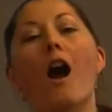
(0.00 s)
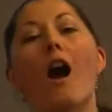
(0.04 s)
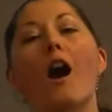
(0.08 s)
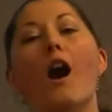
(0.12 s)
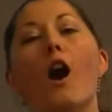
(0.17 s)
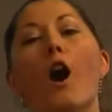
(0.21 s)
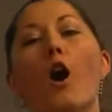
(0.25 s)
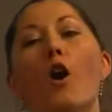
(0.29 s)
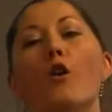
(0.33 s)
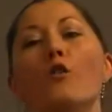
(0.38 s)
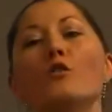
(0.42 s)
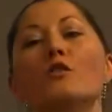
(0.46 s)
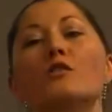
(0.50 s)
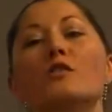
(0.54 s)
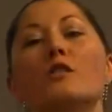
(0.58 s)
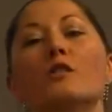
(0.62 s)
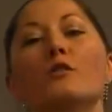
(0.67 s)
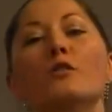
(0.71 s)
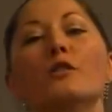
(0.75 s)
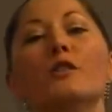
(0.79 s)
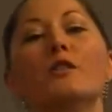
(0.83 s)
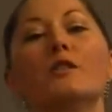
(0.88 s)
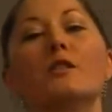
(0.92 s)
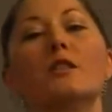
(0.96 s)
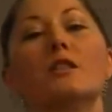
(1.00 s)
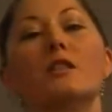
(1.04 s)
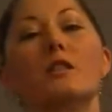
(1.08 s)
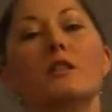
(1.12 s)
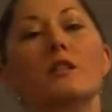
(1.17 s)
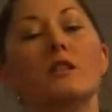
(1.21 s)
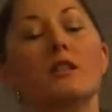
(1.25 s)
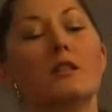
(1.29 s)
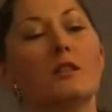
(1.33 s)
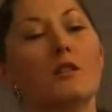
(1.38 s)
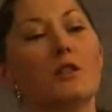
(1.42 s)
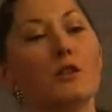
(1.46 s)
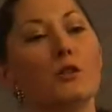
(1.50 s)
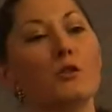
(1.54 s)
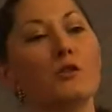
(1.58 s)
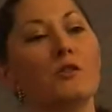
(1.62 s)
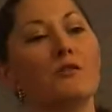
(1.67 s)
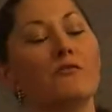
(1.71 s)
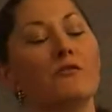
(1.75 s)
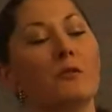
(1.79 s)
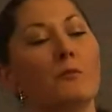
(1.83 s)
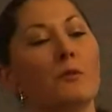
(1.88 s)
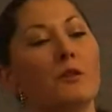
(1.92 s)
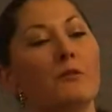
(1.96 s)
Oh, so you just deduced
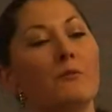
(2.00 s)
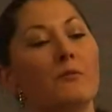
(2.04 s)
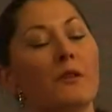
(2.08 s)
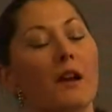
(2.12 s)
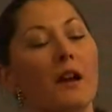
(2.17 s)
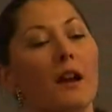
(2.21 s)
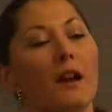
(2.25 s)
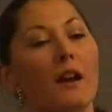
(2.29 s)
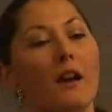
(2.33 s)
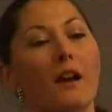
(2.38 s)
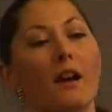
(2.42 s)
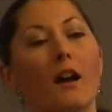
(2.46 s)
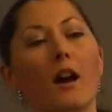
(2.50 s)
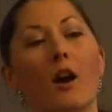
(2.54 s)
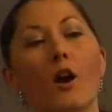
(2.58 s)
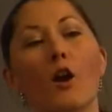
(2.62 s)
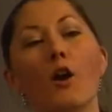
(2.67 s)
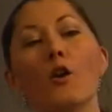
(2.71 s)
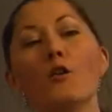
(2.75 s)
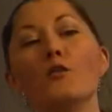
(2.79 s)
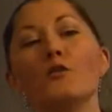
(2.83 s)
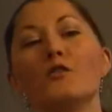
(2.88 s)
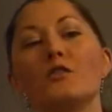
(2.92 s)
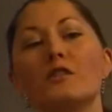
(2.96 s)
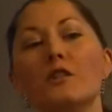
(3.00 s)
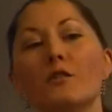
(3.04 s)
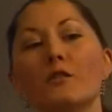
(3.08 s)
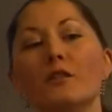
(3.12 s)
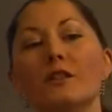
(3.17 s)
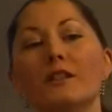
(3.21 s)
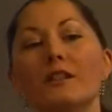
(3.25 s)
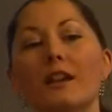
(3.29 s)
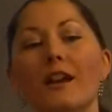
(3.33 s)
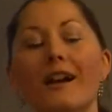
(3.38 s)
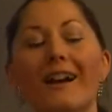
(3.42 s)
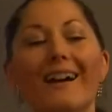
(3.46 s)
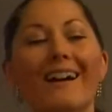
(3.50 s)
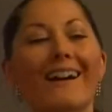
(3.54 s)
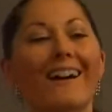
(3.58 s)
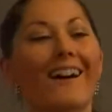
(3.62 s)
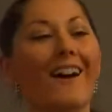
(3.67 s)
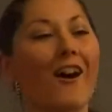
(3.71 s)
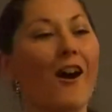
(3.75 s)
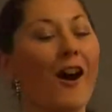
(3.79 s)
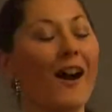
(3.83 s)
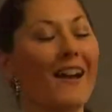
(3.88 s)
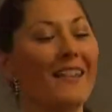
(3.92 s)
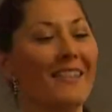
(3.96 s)
from the... Oh, so you...
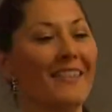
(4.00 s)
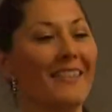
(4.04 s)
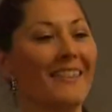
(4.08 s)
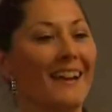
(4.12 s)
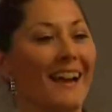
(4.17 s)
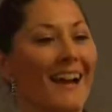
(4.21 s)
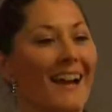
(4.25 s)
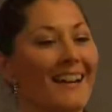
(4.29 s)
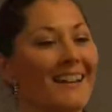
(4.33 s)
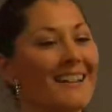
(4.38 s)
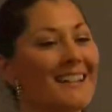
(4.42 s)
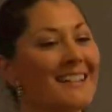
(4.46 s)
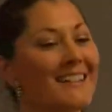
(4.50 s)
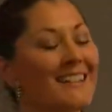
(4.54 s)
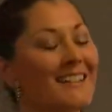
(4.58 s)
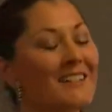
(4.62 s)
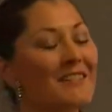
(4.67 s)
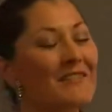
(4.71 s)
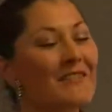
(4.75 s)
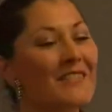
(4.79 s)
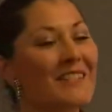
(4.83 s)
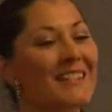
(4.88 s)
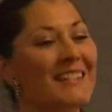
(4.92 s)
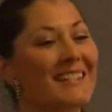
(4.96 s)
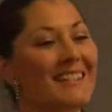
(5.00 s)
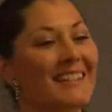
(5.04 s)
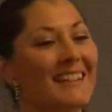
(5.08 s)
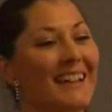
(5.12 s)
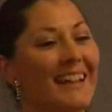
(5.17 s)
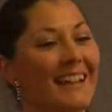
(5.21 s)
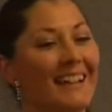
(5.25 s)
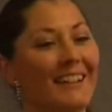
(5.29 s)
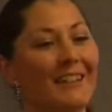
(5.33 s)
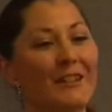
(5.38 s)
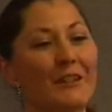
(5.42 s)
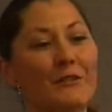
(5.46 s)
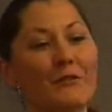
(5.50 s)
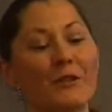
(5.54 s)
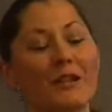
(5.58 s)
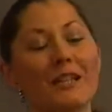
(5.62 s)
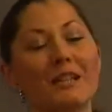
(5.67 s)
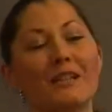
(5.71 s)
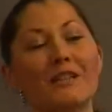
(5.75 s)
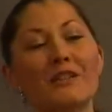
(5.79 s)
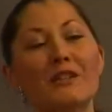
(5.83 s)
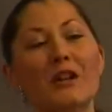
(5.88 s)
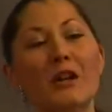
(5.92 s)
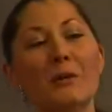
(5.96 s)
that is interesting. You
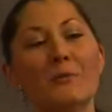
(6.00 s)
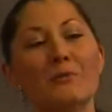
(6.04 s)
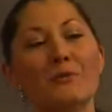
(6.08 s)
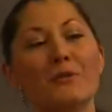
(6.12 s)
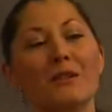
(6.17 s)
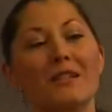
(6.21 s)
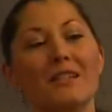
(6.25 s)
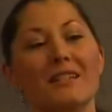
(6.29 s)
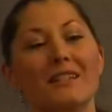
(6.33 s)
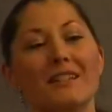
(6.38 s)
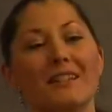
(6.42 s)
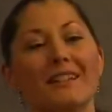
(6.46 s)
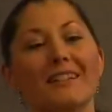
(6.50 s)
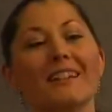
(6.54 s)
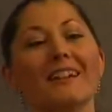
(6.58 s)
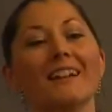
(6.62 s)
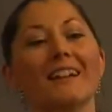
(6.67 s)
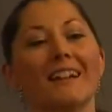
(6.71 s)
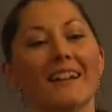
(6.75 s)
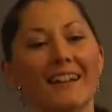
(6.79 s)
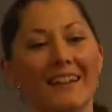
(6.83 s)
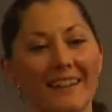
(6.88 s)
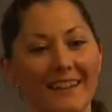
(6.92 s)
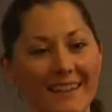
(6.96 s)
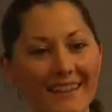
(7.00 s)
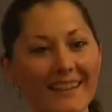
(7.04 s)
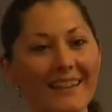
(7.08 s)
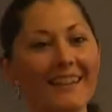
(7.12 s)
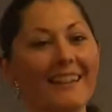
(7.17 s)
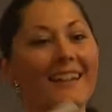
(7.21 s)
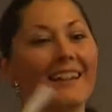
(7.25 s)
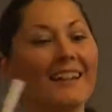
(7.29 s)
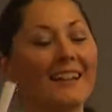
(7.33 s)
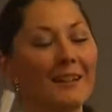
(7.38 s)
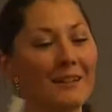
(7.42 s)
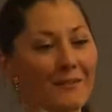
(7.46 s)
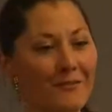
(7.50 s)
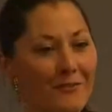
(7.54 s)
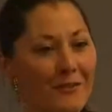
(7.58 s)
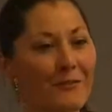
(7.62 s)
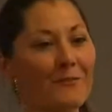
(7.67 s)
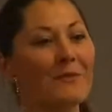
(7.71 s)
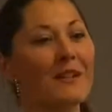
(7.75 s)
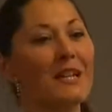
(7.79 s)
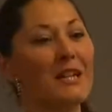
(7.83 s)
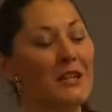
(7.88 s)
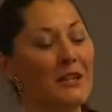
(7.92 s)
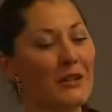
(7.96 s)
interpreted the
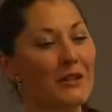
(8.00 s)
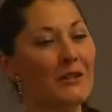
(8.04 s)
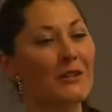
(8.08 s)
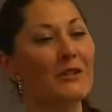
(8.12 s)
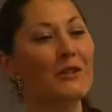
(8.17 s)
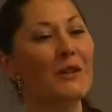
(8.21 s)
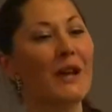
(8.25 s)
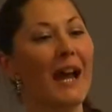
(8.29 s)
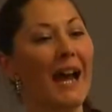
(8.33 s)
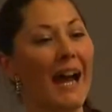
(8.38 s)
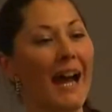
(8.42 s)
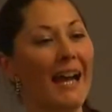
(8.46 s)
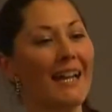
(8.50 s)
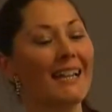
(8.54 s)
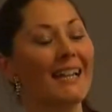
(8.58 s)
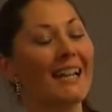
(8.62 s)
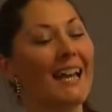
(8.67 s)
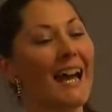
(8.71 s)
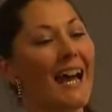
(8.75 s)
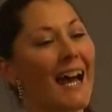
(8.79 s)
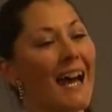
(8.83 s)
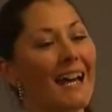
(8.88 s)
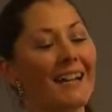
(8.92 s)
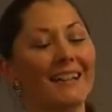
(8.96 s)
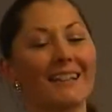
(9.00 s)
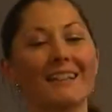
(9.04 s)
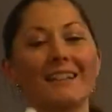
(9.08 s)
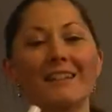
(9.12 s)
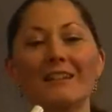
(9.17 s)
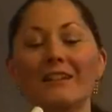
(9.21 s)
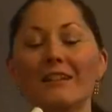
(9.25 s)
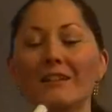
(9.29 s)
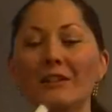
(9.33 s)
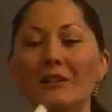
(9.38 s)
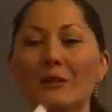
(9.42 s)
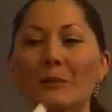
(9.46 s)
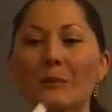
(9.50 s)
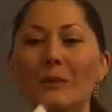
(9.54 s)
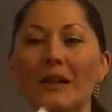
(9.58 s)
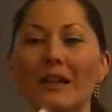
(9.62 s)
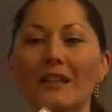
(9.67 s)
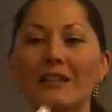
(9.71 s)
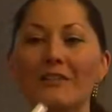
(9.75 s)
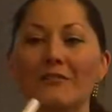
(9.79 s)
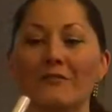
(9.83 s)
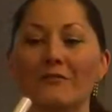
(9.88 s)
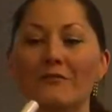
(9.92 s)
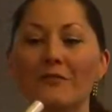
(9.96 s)
information you had at hand, and then you
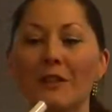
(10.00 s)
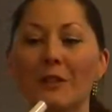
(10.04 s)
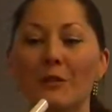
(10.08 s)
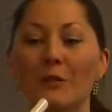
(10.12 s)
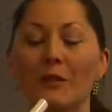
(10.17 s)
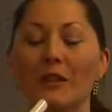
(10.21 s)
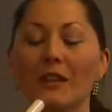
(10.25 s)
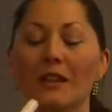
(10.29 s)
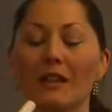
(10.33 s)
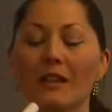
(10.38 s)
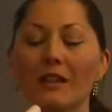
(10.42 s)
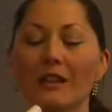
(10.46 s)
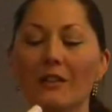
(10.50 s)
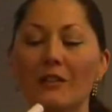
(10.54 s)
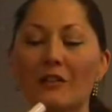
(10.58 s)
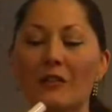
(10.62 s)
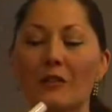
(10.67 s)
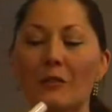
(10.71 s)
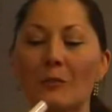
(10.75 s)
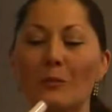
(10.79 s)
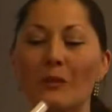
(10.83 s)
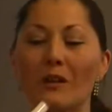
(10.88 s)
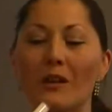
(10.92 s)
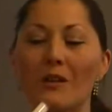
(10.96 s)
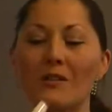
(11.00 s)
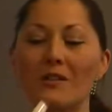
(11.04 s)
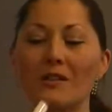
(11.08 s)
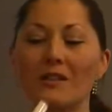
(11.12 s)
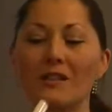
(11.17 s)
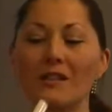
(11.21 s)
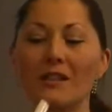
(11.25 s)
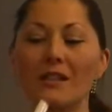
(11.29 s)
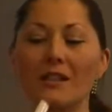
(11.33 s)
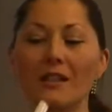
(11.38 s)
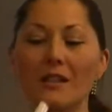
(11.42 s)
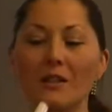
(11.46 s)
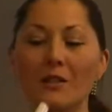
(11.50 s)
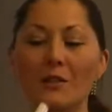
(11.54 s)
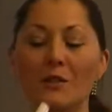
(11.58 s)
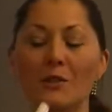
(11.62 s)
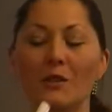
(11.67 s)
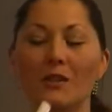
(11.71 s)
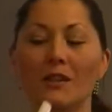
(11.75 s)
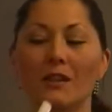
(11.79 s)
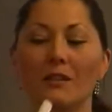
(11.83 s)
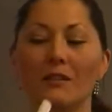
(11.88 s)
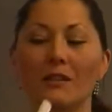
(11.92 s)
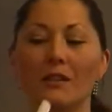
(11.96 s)
made a very smart
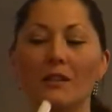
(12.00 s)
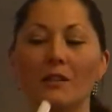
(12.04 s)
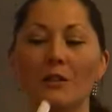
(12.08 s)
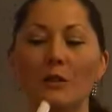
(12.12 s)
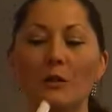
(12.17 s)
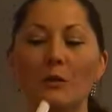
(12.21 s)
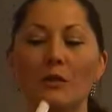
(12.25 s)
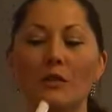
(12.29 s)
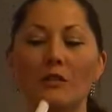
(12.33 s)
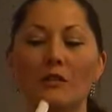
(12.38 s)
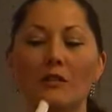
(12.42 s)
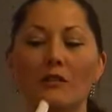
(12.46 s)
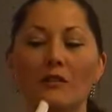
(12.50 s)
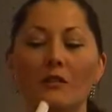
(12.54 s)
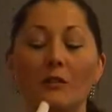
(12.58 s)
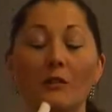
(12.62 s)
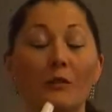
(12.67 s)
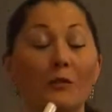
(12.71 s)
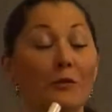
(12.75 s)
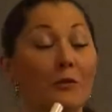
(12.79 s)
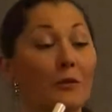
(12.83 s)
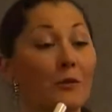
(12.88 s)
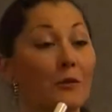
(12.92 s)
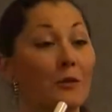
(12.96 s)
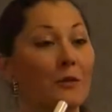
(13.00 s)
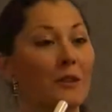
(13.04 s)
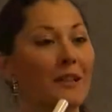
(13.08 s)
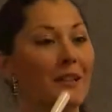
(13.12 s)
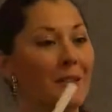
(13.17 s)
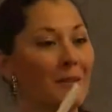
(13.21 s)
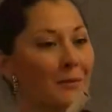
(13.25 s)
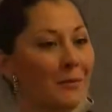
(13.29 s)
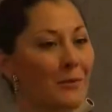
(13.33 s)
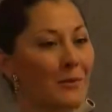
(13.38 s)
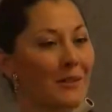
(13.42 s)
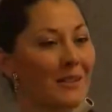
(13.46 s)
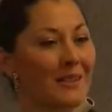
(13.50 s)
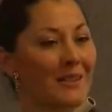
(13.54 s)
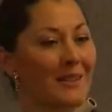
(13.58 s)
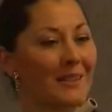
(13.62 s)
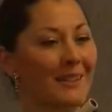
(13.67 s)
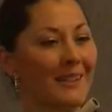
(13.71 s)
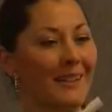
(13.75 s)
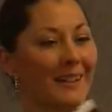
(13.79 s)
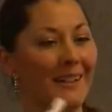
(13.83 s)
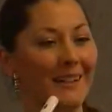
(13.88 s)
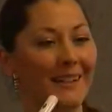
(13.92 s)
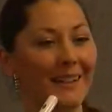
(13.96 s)
deduction, and then you... Oh,
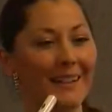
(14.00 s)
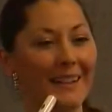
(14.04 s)
interesting.